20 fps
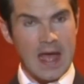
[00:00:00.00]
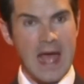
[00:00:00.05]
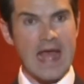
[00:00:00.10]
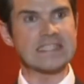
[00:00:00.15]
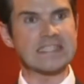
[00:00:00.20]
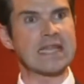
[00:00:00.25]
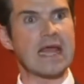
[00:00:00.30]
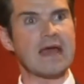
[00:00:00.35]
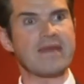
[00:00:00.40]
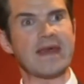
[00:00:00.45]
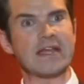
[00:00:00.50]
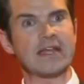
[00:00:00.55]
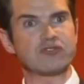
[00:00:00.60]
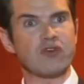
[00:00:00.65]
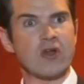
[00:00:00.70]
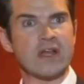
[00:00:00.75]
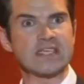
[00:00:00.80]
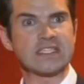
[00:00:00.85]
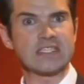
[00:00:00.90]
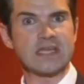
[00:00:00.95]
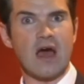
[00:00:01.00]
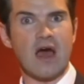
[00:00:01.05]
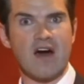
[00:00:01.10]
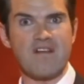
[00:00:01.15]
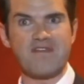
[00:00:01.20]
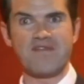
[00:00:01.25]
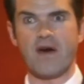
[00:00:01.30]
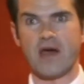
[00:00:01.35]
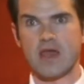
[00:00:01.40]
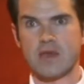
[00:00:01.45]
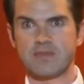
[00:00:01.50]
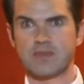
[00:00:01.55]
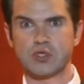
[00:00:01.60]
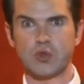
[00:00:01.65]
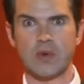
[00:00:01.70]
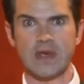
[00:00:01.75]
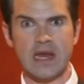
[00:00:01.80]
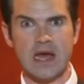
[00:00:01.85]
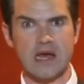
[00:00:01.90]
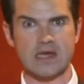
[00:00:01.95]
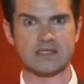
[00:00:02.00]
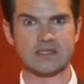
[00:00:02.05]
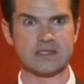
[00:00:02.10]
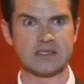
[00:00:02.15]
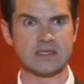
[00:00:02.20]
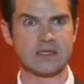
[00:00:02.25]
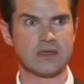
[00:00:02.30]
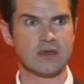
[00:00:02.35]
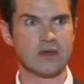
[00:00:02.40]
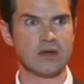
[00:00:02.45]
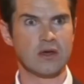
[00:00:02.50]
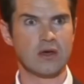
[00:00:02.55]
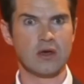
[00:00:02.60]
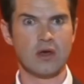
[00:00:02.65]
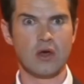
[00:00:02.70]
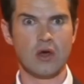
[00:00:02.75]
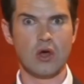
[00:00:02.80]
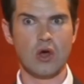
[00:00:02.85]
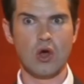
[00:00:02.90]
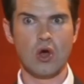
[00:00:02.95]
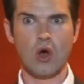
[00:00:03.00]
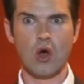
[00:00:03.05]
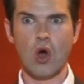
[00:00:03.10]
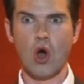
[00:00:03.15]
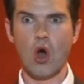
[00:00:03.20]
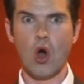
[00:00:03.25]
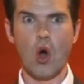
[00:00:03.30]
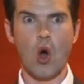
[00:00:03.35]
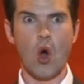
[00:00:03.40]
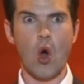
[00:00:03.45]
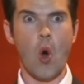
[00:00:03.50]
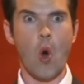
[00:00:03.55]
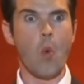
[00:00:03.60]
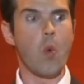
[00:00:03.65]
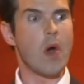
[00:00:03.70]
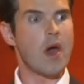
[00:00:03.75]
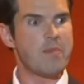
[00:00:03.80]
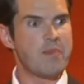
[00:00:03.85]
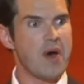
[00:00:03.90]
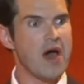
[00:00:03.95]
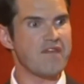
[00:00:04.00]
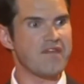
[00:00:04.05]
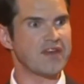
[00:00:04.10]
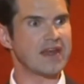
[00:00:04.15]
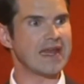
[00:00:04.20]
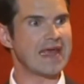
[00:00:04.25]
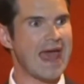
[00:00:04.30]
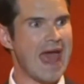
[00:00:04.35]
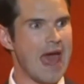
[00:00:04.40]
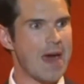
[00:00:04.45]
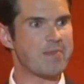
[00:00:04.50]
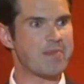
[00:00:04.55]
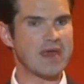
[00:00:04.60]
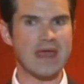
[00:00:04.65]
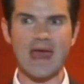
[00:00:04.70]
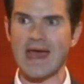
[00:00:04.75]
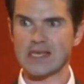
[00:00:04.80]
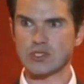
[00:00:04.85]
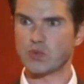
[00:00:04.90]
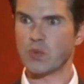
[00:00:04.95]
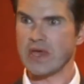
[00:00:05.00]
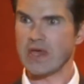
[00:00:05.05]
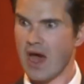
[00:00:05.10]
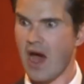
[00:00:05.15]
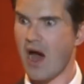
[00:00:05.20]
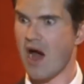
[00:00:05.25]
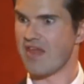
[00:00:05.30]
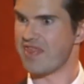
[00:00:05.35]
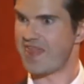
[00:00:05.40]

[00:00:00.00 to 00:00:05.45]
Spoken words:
It's like they're trying to start a fight between us. We're perfectly happy as we are,